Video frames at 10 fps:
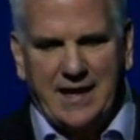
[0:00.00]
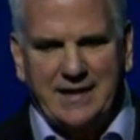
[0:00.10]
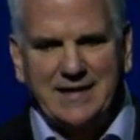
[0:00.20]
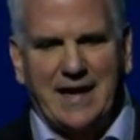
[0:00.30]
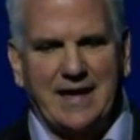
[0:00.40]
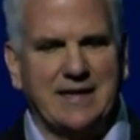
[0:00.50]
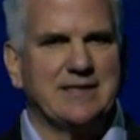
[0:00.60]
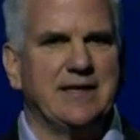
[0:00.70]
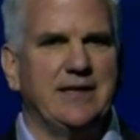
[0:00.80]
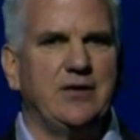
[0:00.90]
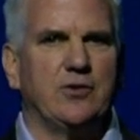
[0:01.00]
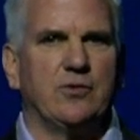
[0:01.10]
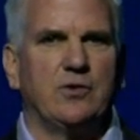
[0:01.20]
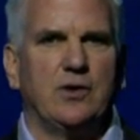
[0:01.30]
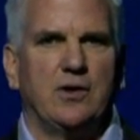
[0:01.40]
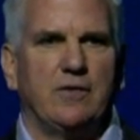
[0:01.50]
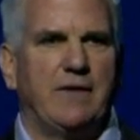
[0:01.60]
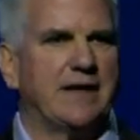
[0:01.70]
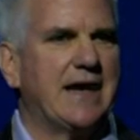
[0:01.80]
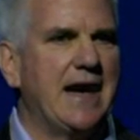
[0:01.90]
And I can kind of continue
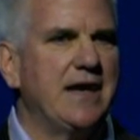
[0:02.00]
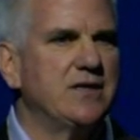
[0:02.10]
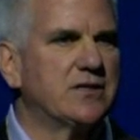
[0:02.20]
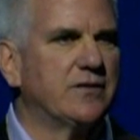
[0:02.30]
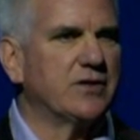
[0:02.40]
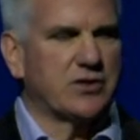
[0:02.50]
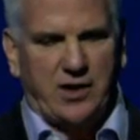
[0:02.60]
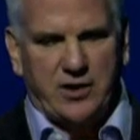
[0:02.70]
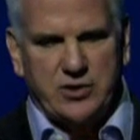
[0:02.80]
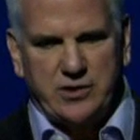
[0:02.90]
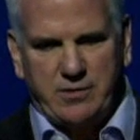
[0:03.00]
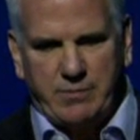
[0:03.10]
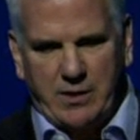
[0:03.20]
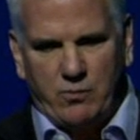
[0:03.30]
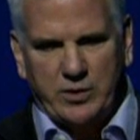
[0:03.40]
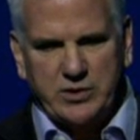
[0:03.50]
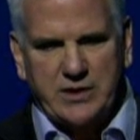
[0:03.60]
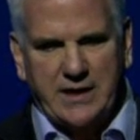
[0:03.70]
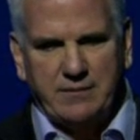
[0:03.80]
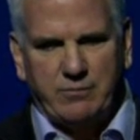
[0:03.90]
that cadence of discussion about what's
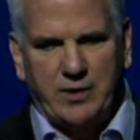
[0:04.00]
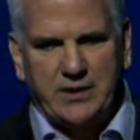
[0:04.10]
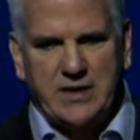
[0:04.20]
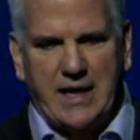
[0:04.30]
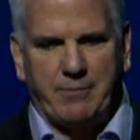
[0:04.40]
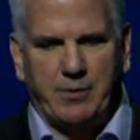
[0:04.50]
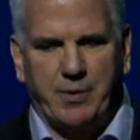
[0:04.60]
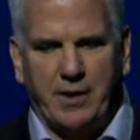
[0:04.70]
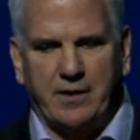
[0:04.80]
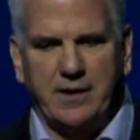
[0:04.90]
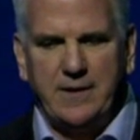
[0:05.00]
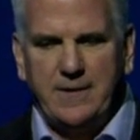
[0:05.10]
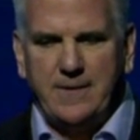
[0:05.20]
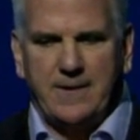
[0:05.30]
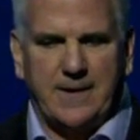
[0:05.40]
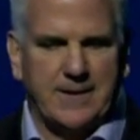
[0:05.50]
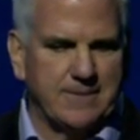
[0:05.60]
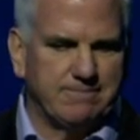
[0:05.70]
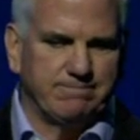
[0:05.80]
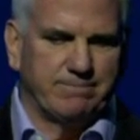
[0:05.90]
taking place. Capitol Park,
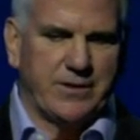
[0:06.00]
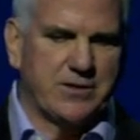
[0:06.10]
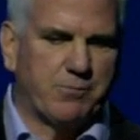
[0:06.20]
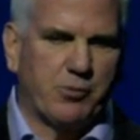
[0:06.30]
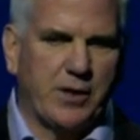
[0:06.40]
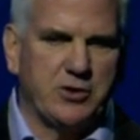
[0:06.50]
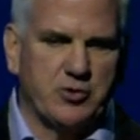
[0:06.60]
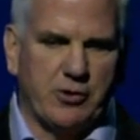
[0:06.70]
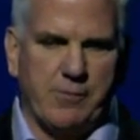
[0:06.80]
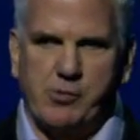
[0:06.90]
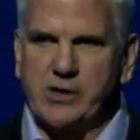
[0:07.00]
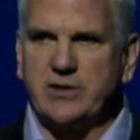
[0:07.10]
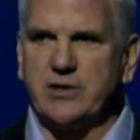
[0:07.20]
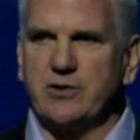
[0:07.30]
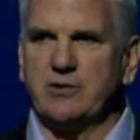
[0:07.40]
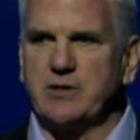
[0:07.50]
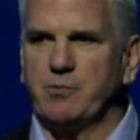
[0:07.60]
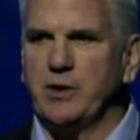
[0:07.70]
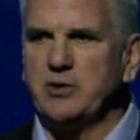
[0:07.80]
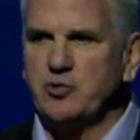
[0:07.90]
this is a pretty dreary picture. It's a
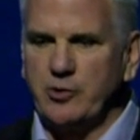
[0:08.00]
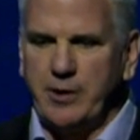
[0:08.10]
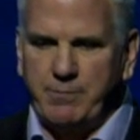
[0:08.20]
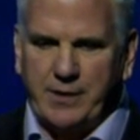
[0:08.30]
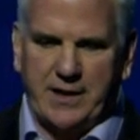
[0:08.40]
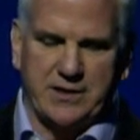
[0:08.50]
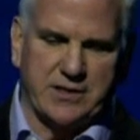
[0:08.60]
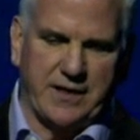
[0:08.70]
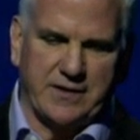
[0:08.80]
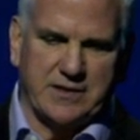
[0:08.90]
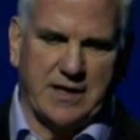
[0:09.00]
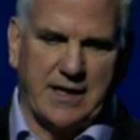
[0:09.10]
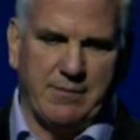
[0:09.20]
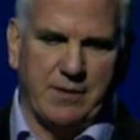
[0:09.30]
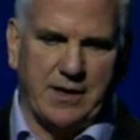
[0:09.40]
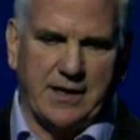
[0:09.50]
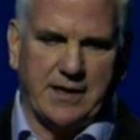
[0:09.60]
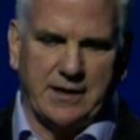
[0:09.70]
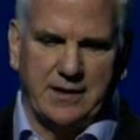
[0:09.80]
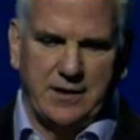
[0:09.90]
pretty dreary place at the time.
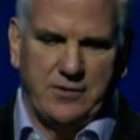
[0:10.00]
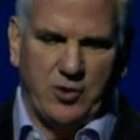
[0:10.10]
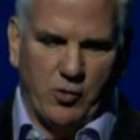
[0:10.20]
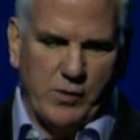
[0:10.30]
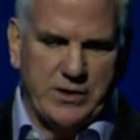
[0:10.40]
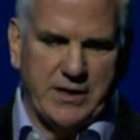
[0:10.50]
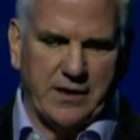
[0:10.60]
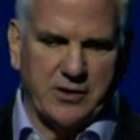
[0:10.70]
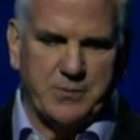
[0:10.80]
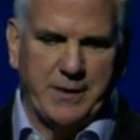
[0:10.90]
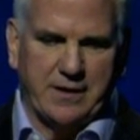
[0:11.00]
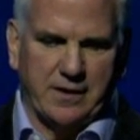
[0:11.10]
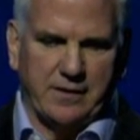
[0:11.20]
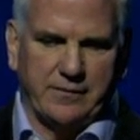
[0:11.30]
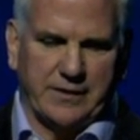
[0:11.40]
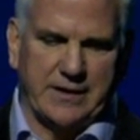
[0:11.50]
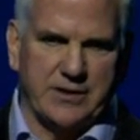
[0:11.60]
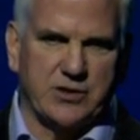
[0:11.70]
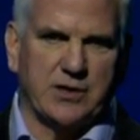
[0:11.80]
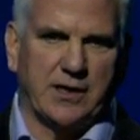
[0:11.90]
No retail to speak of, at
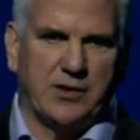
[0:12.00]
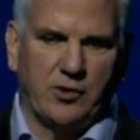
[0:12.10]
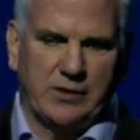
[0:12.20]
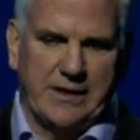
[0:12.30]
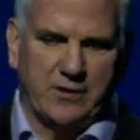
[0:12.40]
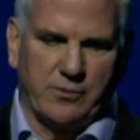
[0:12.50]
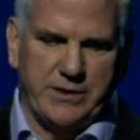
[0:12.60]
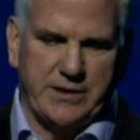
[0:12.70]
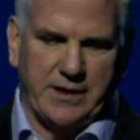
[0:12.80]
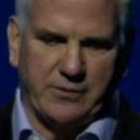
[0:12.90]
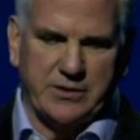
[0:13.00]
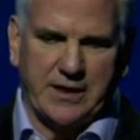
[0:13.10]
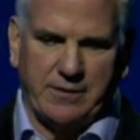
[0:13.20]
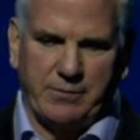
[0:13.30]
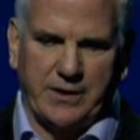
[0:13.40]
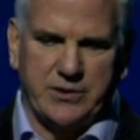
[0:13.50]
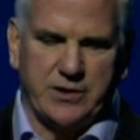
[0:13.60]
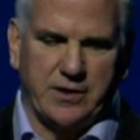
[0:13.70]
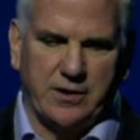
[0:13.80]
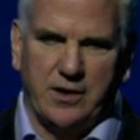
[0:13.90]
least no legal retail was taking place
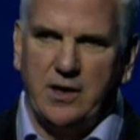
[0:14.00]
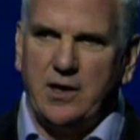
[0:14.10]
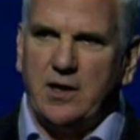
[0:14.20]
here.